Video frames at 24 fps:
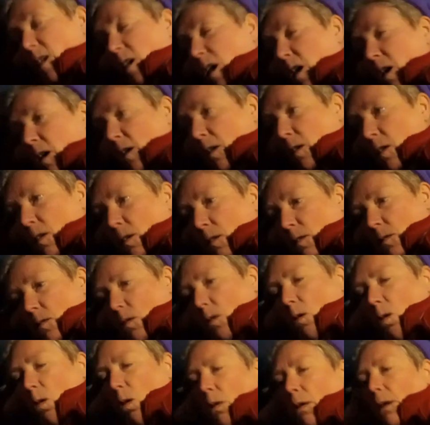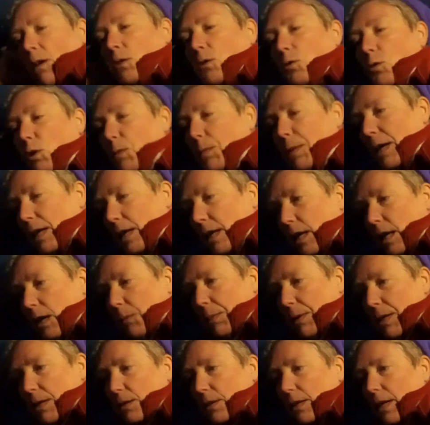it's going to be a little
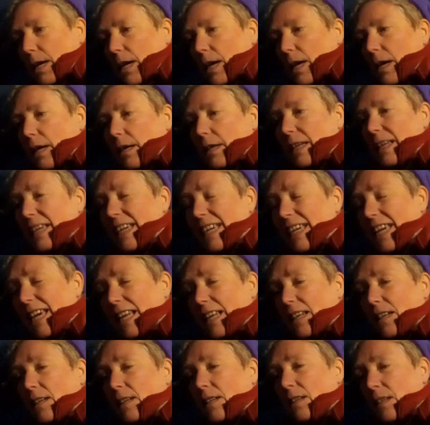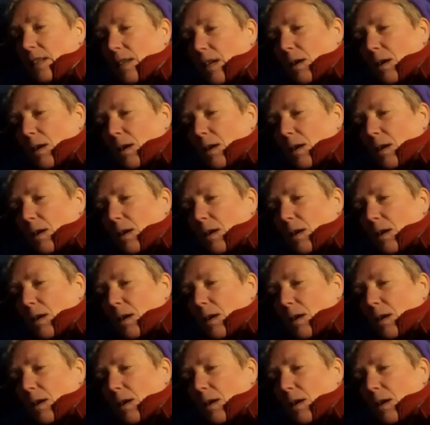bit uh, hidden,